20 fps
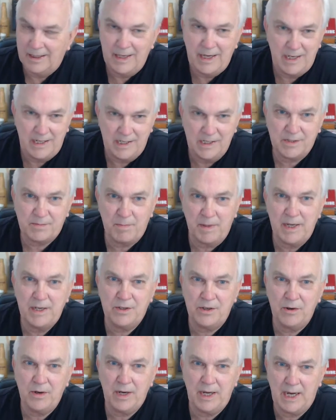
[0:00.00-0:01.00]
He just made
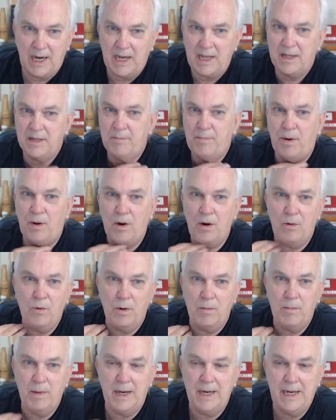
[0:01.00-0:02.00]
sure he got the part
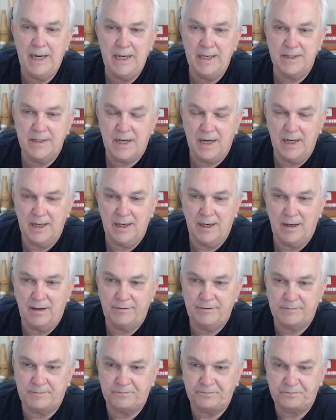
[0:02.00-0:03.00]
where my head's cut off.